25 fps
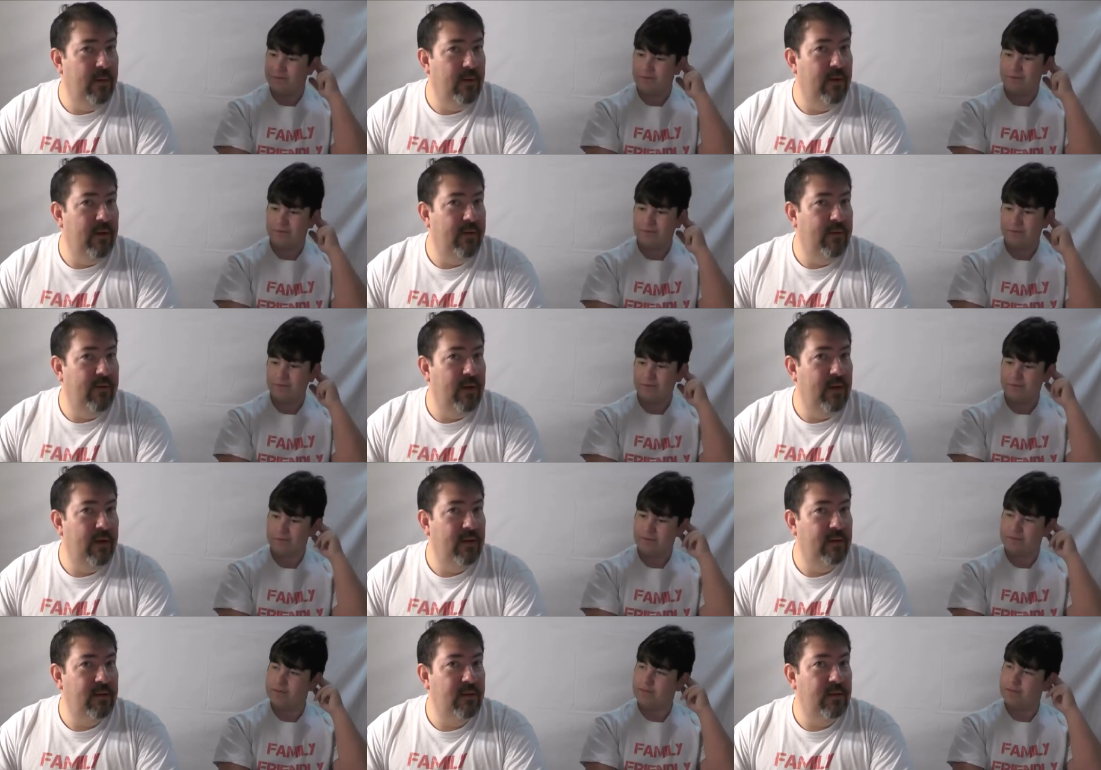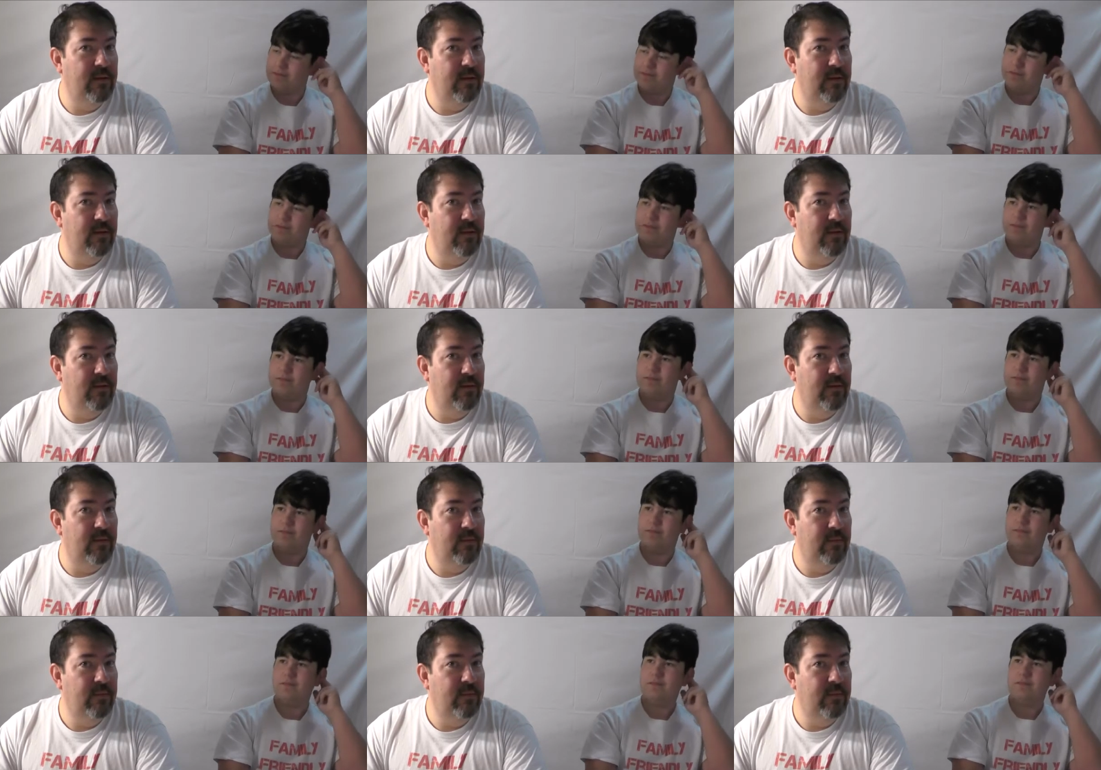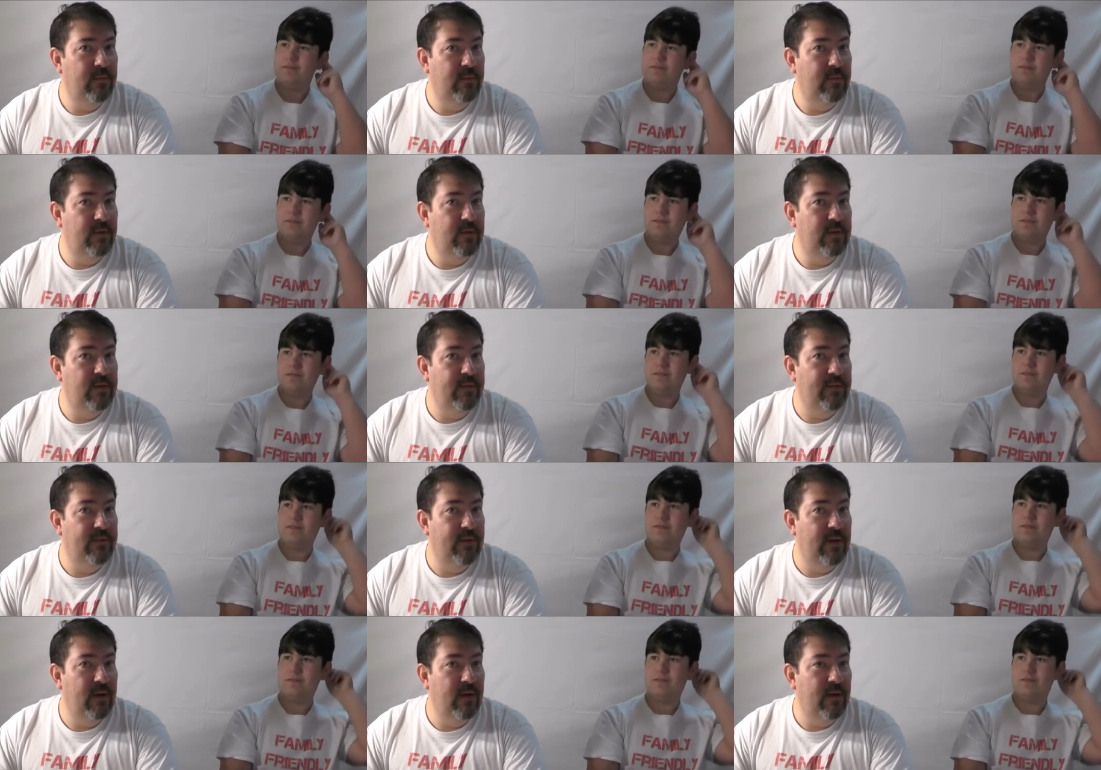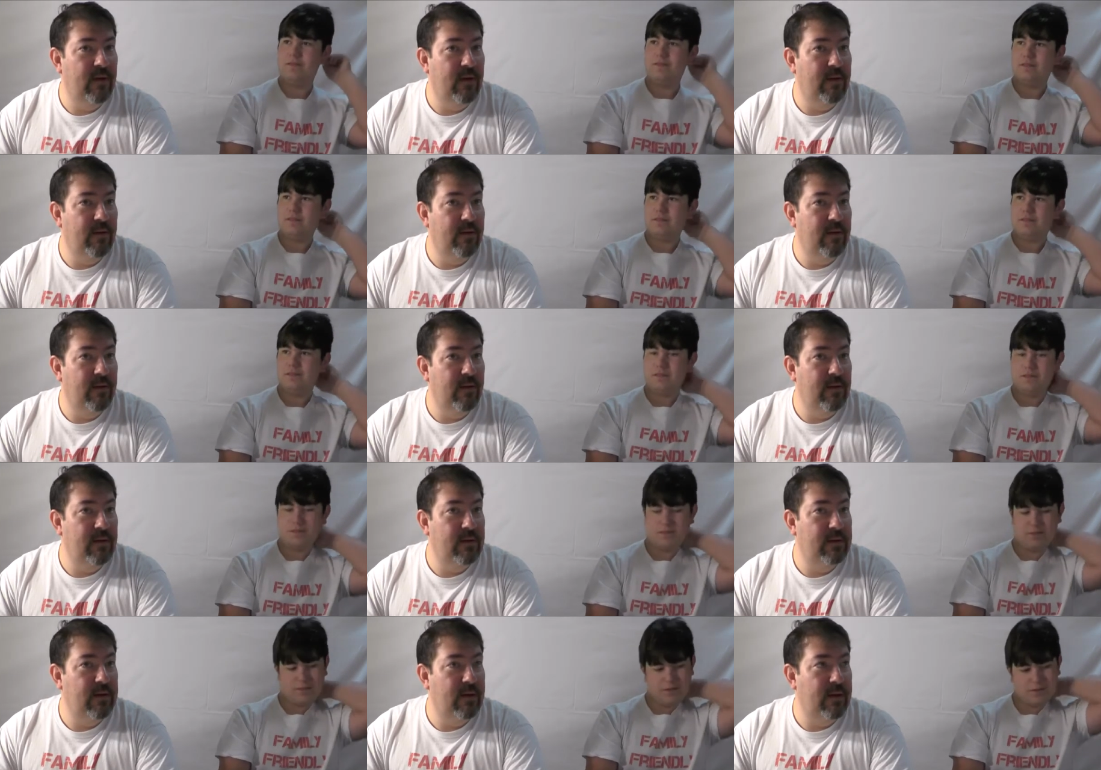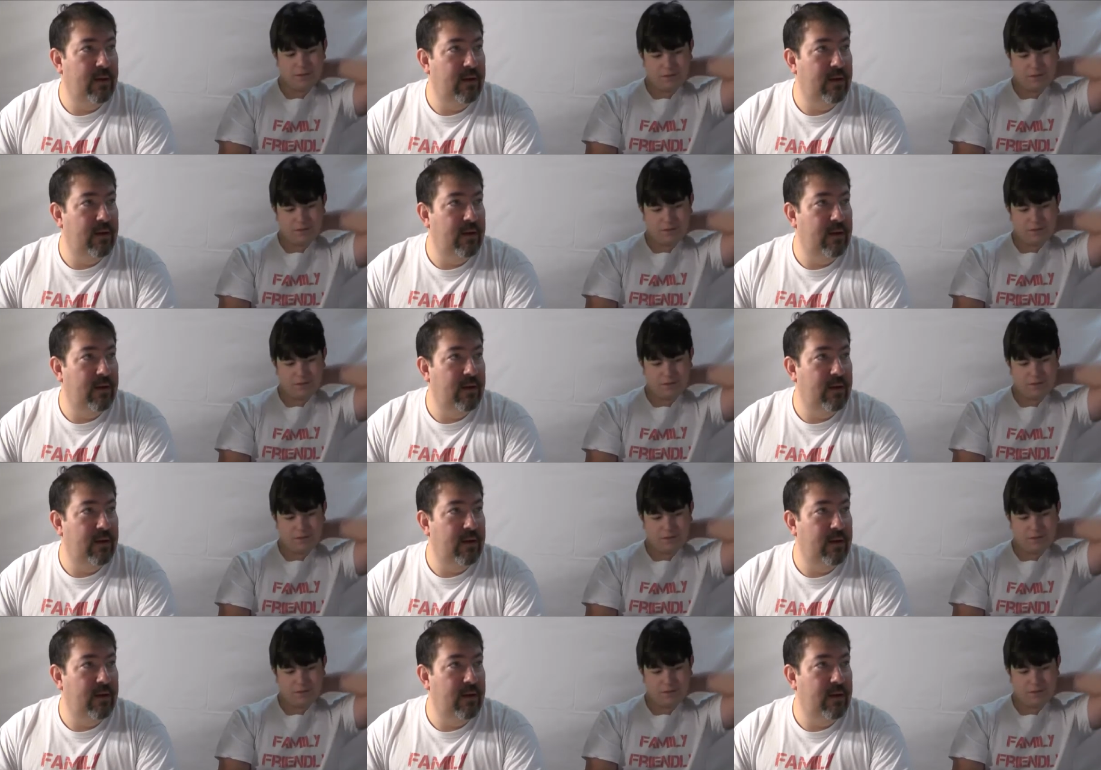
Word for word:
Speaker 1: be great if they actually, you know, put some VR out there because I